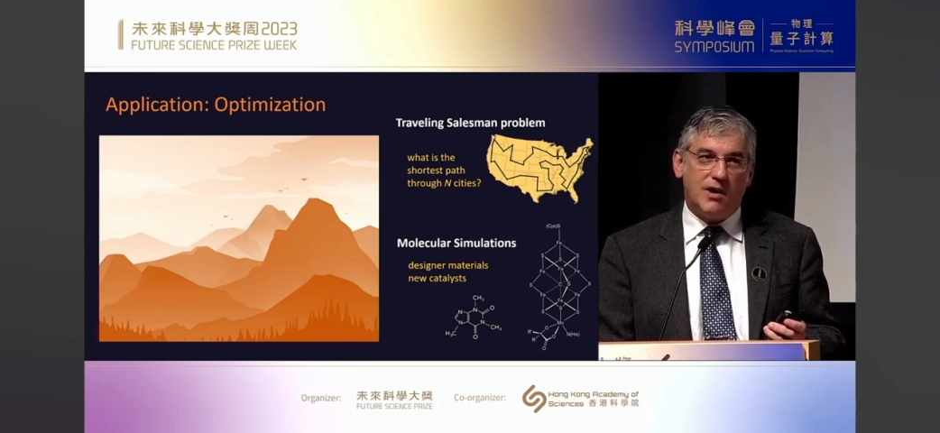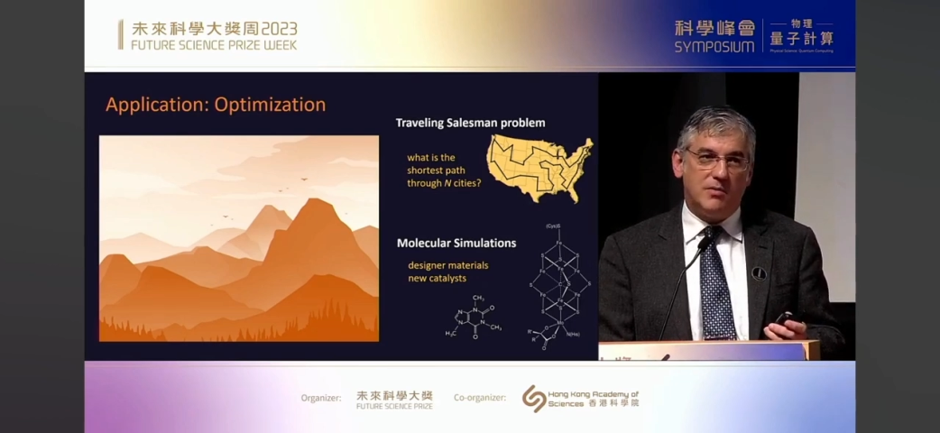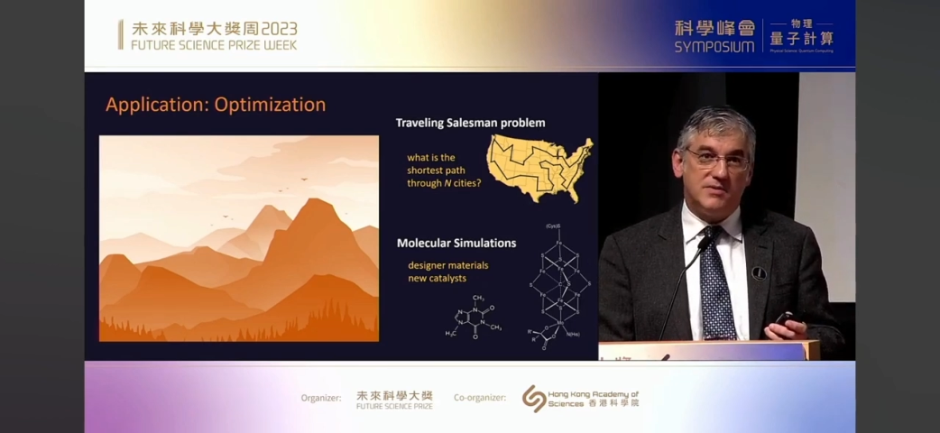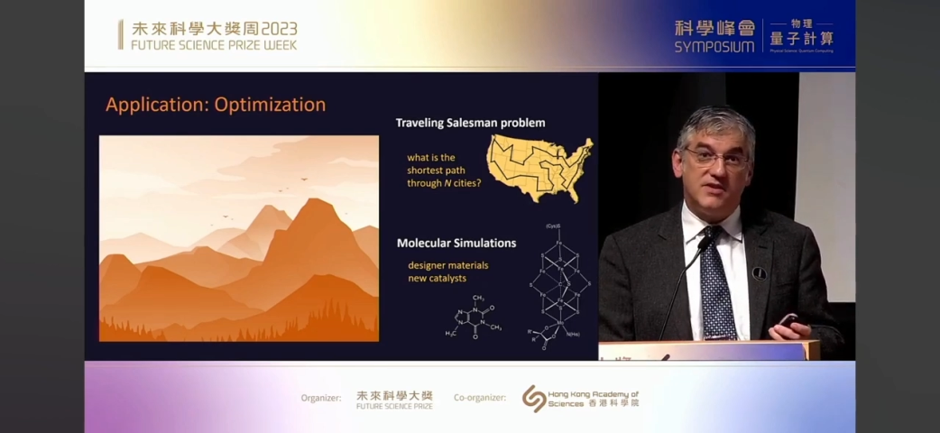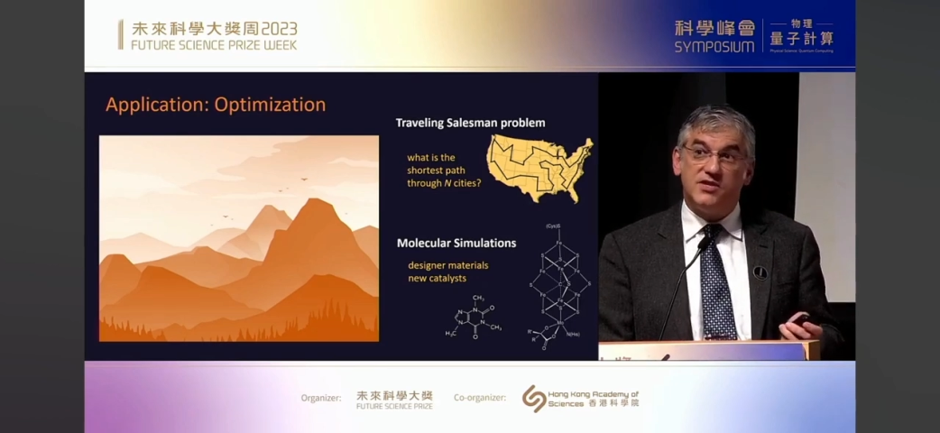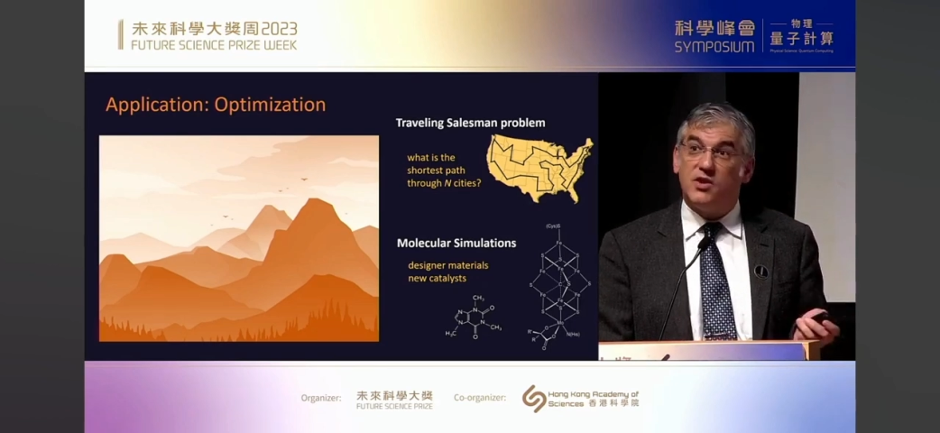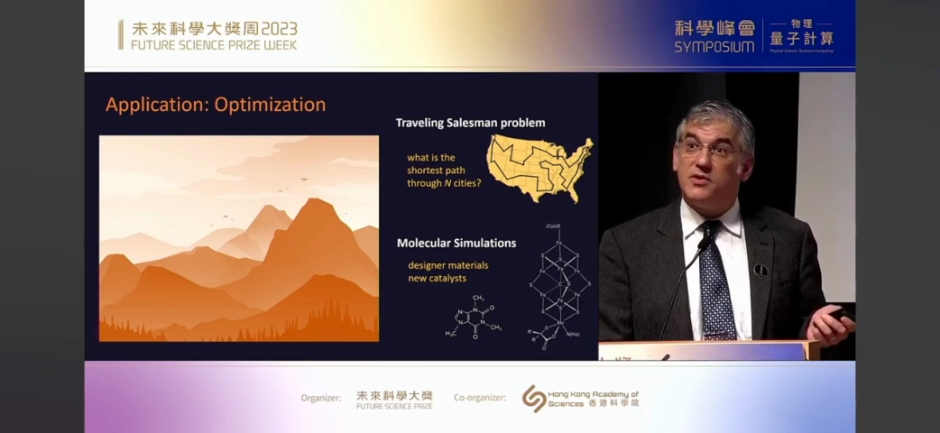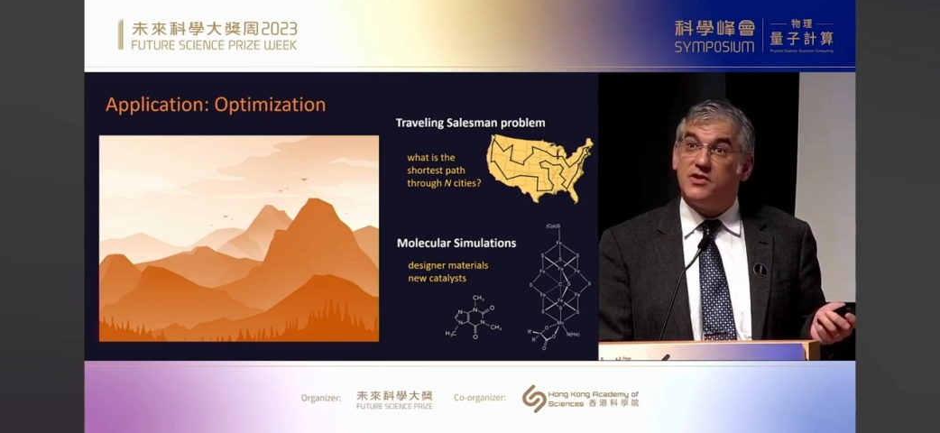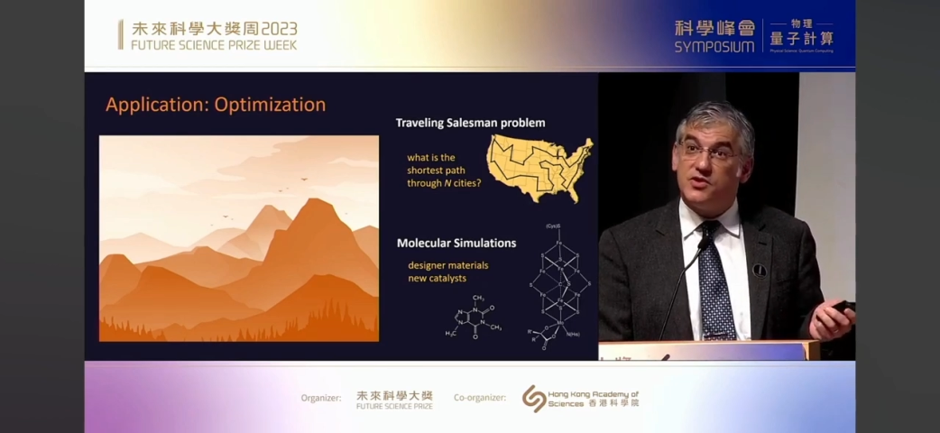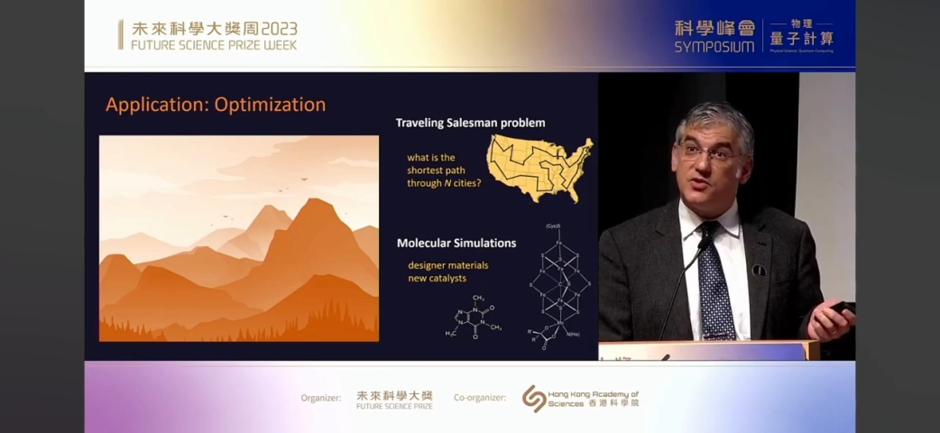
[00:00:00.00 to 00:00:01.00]
problems, there's
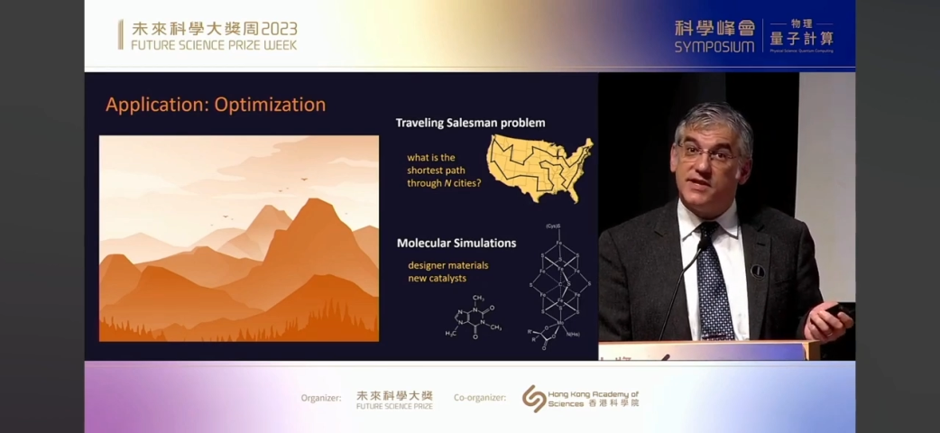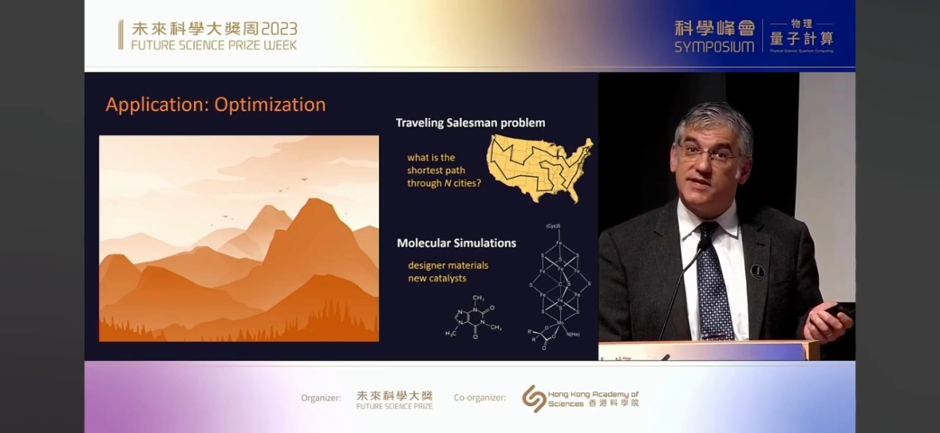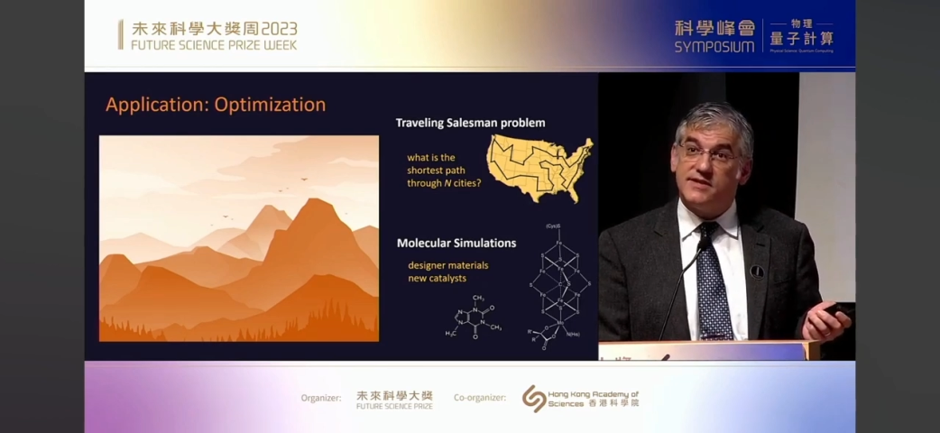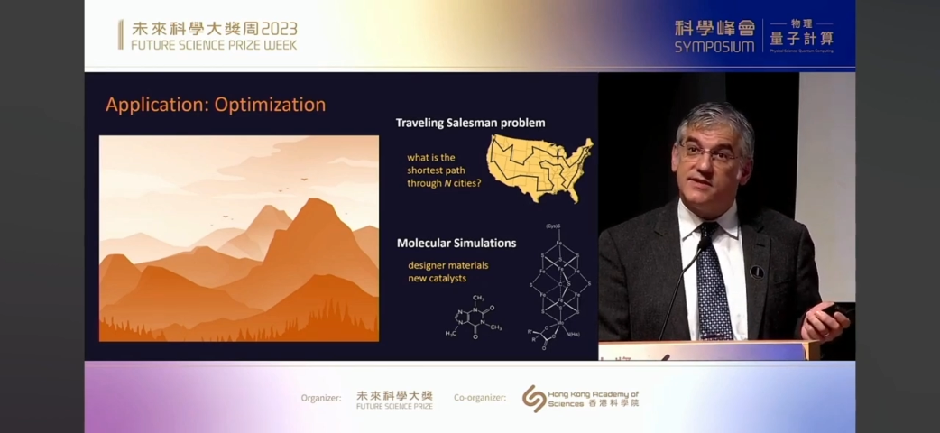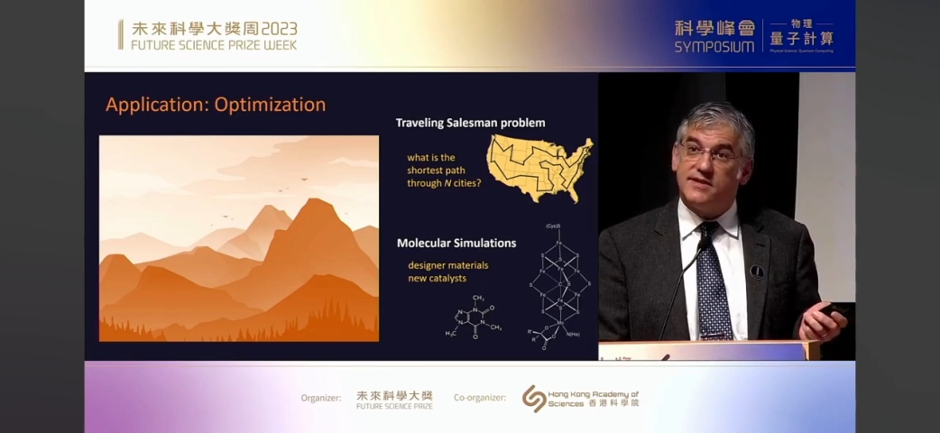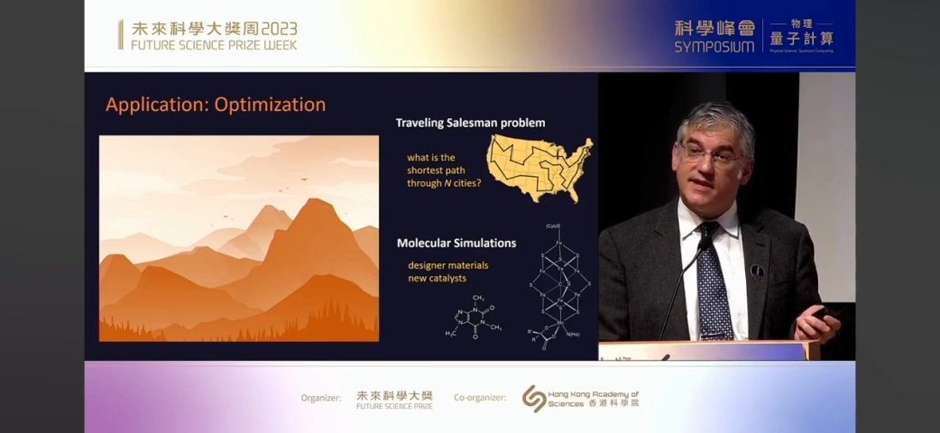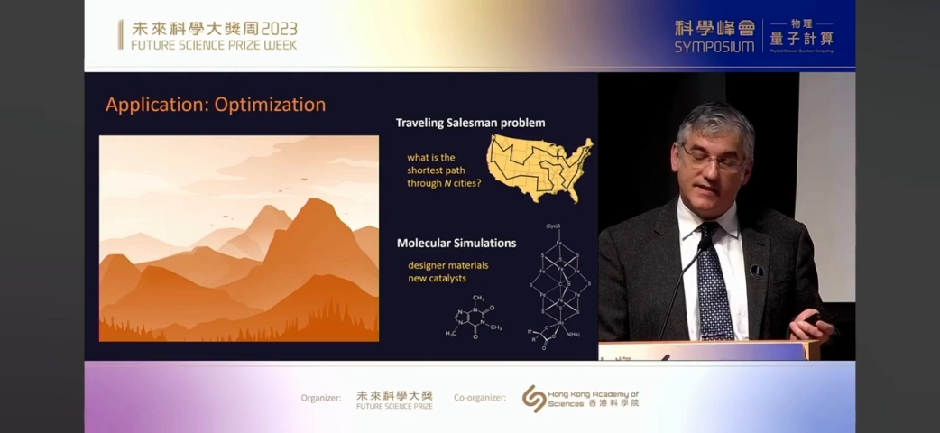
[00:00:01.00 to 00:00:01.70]
no other choice.